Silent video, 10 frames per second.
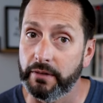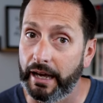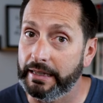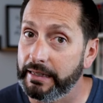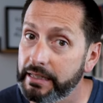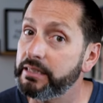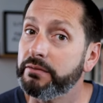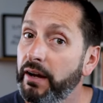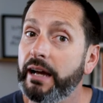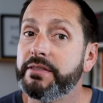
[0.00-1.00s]
at least
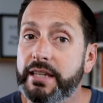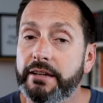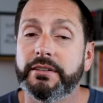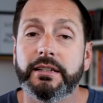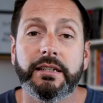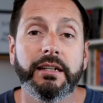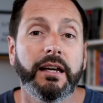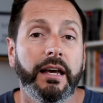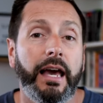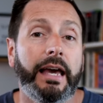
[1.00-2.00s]
570
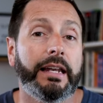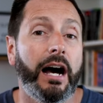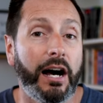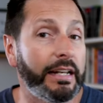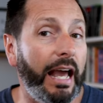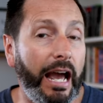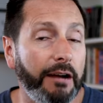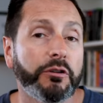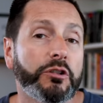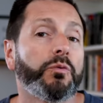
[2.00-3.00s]
and on
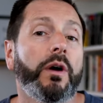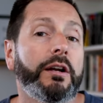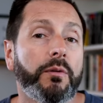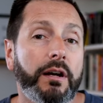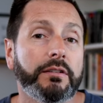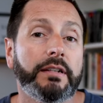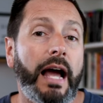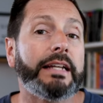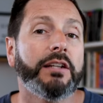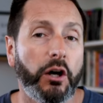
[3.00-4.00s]
average right around
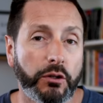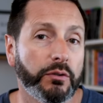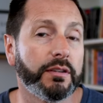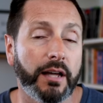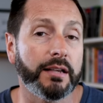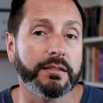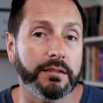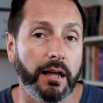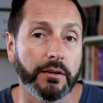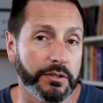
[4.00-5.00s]

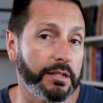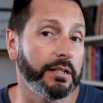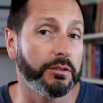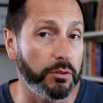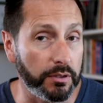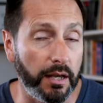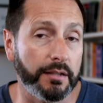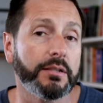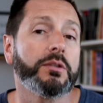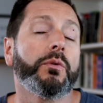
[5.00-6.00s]
$900,000 to get
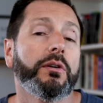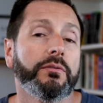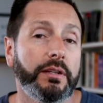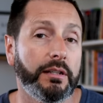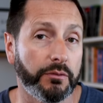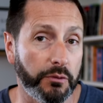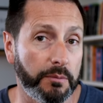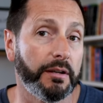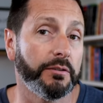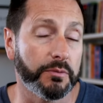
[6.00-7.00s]
2,000 square feet, three
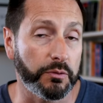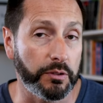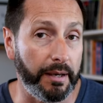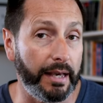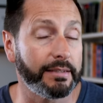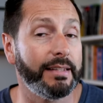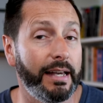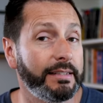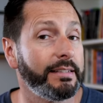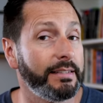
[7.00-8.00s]
bedrooms, three baths.
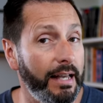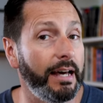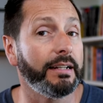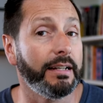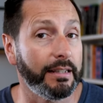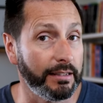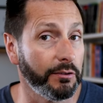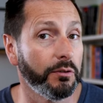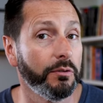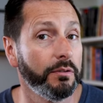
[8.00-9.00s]
That's not a
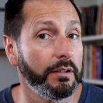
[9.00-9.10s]
little